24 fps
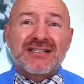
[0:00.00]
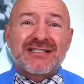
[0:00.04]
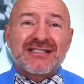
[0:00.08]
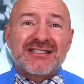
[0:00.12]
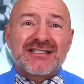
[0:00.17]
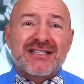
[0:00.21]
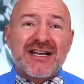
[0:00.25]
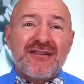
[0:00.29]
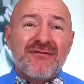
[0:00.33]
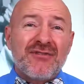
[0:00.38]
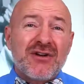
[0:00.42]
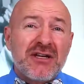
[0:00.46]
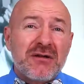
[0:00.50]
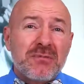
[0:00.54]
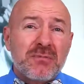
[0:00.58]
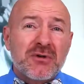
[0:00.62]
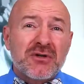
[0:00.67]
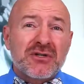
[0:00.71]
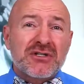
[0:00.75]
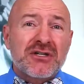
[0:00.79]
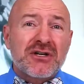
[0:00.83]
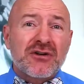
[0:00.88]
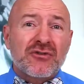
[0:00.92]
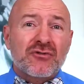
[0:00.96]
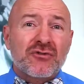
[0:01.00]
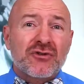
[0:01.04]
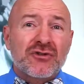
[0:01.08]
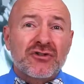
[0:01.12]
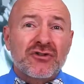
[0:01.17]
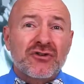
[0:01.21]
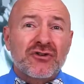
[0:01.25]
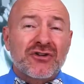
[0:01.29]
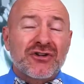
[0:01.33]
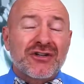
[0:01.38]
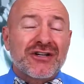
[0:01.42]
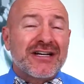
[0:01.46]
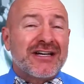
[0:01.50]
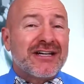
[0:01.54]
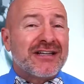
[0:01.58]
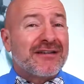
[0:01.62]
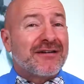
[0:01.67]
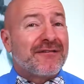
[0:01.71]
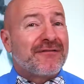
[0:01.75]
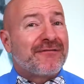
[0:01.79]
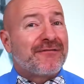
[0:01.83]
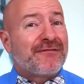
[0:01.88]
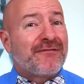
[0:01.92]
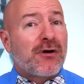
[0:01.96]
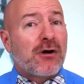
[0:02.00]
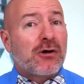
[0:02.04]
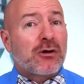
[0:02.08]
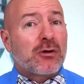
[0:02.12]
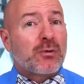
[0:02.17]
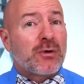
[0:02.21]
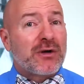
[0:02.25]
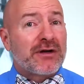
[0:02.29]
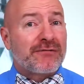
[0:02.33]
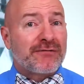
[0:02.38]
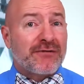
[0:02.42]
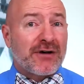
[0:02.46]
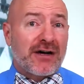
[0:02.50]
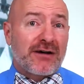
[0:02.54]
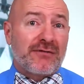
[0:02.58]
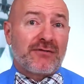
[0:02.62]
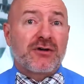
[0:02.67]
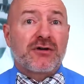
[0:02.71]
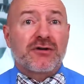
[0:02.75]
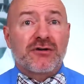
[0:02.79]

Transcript: a 70% return in the following five